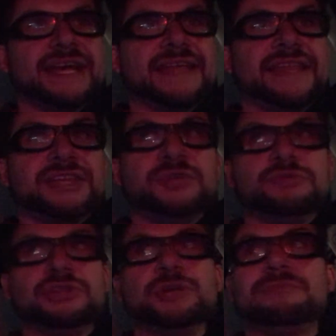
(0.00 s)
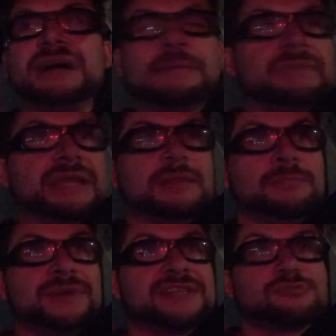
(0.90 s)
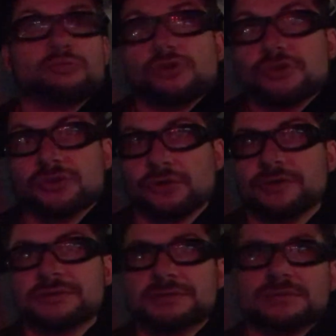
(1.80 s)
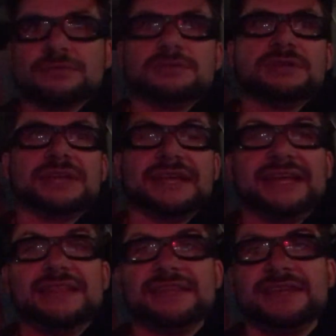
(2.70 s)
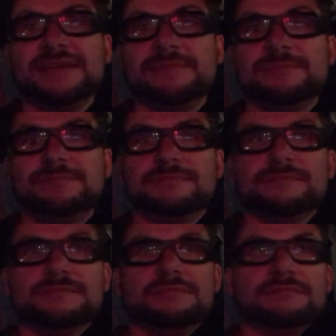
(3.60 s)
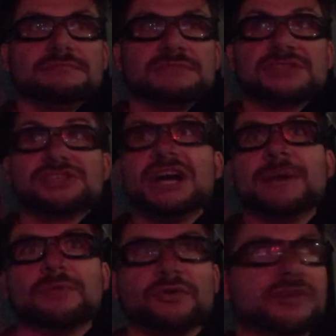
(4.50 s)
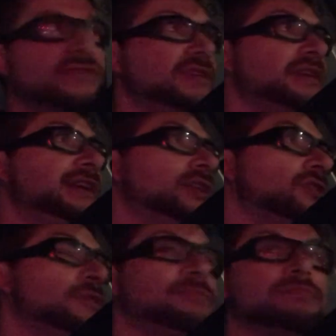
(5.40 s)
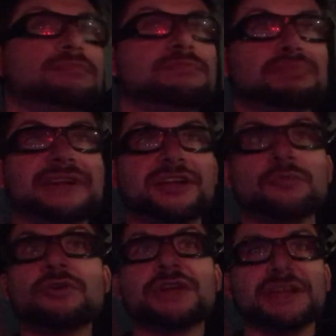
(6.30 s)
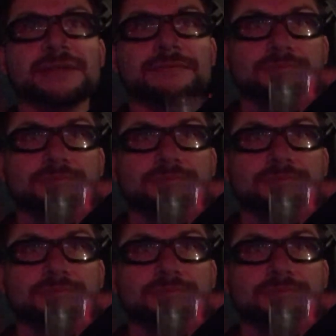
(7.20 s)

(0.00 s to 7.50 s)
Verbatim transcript: Like you, you might be the best worker in the the shop or in the you know the plant you're working in.